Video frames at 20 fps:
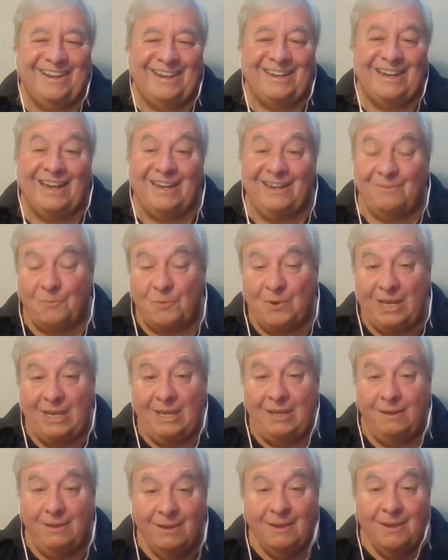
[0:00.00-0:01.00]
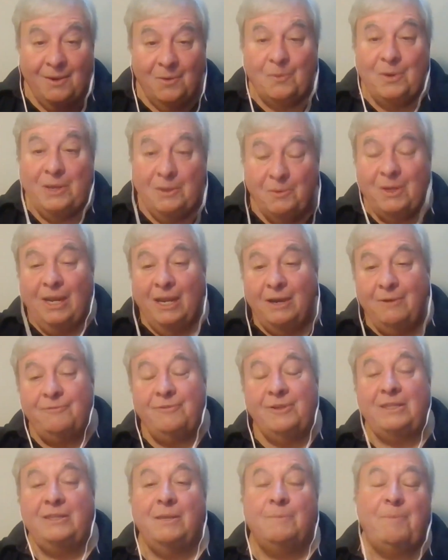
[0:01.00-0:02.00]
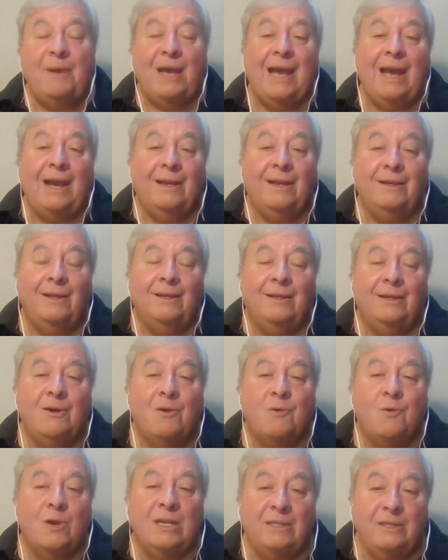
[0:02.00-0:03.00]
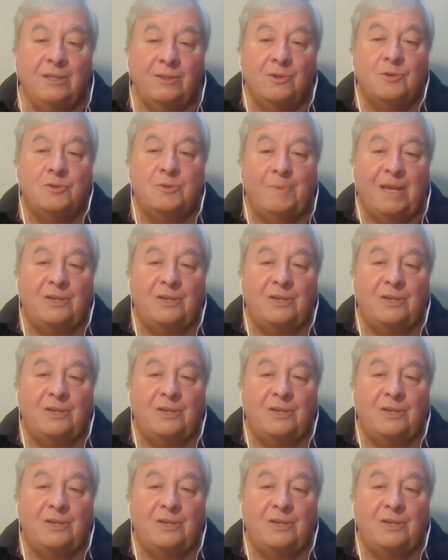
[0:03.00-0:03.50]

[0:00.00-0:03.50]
and then we will outfit the pack according to those